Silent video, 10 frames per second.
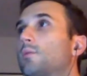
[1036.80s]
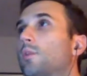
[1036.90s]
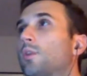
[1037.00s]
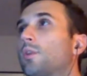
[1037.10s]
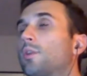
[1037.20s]

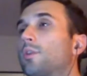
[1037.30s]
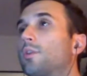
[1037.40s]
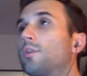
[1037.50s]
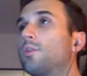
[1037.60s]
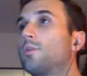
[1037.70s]

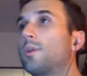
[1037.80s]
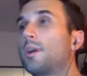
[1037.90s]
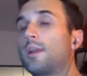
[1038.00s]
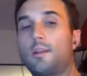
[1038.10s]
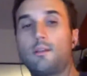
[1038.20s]
or
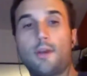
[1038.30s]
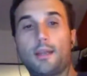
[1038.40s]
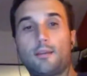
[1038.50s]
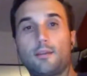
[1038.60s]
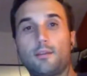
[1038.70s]
and
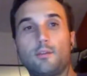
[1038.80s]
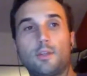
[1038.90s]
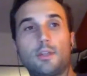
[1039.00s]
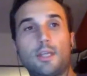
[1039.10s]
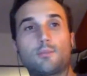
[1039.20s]
invite
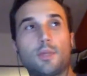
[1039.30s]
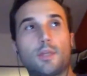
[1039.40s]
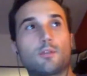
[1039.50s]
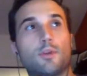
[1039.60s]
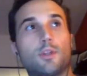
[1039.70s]
in a nice
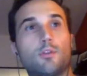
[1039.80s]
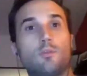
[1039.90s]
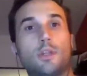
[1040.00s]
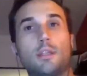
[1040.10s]
place around you,